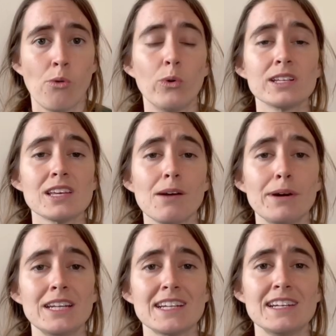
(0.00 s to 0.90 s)
One time I
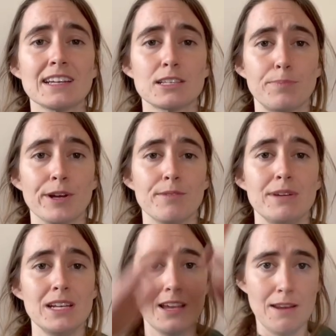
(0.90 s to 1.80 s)
did an
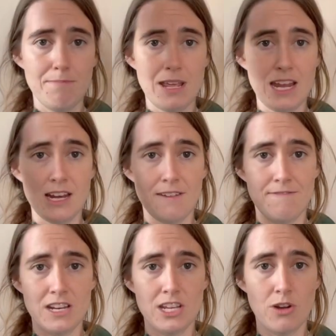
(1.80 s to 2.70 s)
experiment and made a
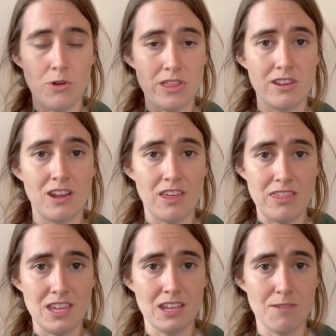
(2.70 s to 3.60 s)
video with
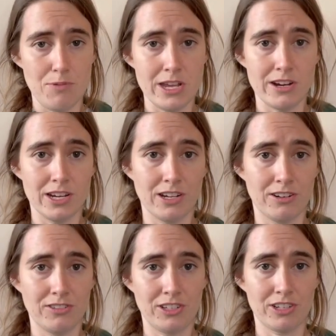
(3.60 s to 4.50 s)
nothing appearing
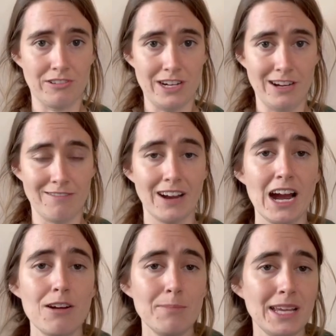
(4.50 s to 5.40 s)
on the screen
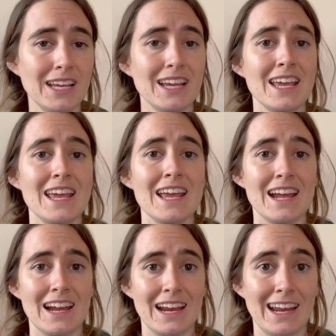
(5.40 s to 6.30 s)
around me,
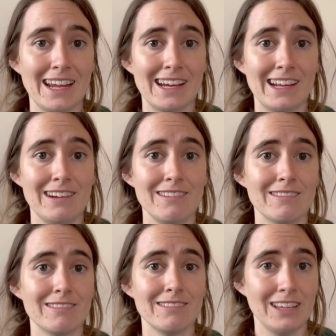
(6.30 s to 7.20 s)
and
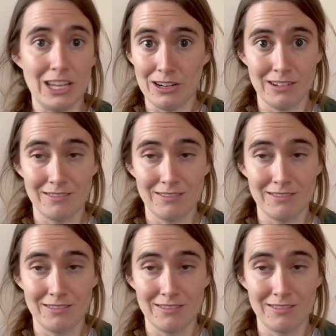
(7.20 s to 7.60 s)
it